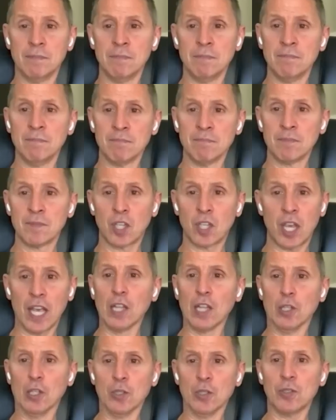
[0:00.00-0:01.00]
Yes, and Sarah.
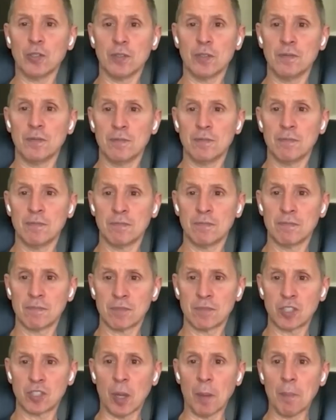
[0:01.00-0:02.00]
Can't lose.
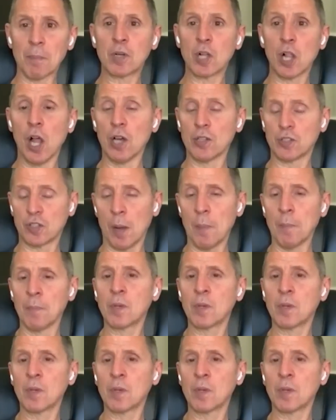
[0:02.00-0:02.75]
Something, Can cold, I recommend